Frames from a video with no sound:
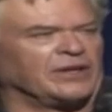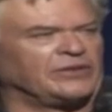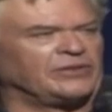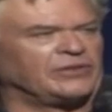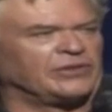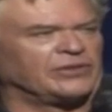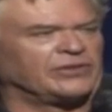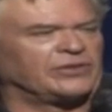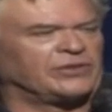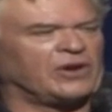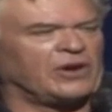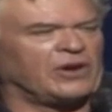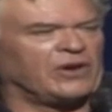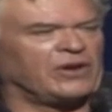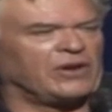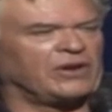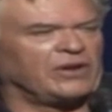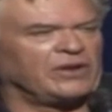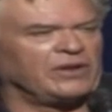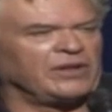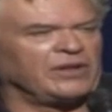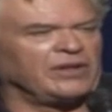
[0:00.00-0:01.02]
you start.
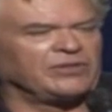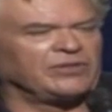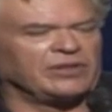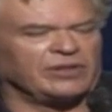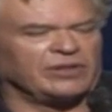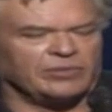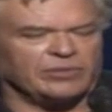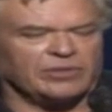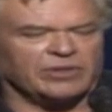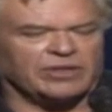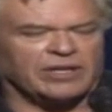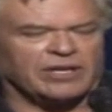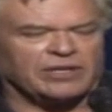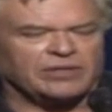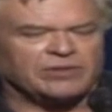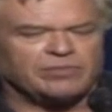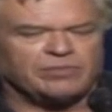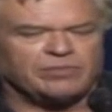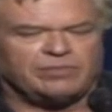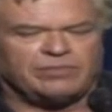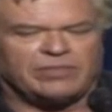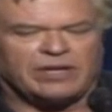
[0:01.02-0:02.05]
And I said, well, that's
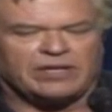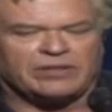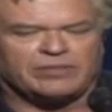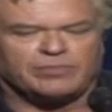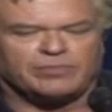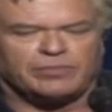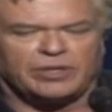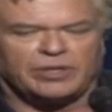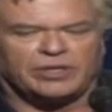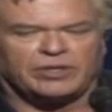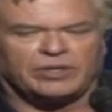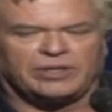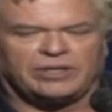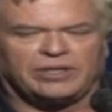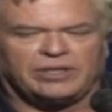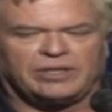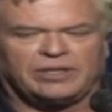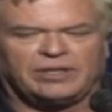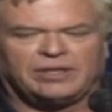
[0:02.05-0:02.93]
brilliant.